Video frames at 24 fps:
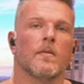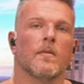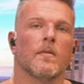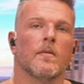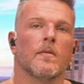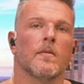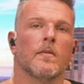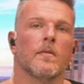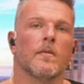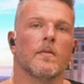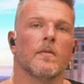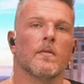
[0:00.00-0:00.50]

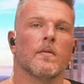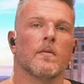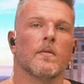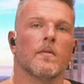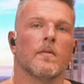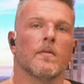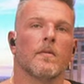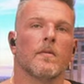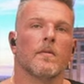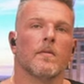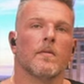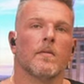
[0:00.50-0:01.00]

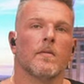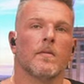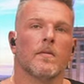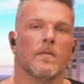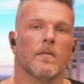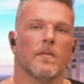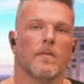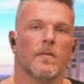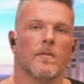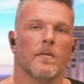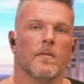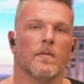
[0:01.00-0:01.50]

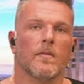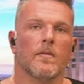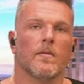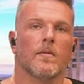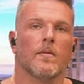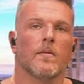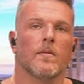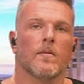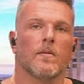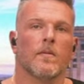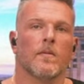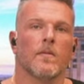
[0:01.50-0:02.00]

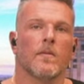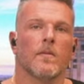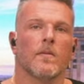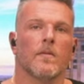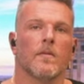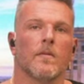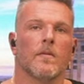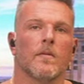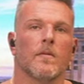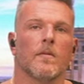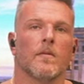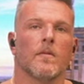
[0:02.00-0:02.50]

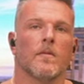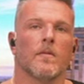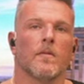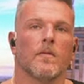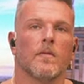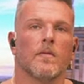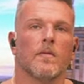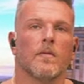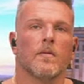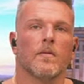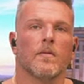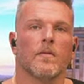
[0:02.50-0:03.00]

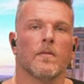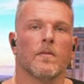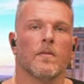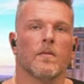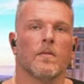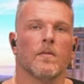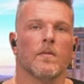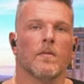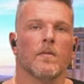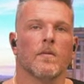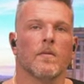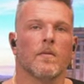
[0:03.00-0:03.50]

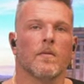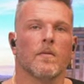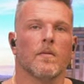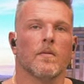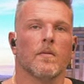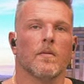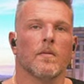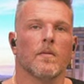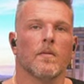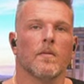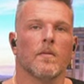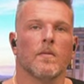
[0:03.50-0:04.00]

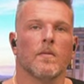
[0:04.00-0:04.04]
No words are spoken by the person on screen.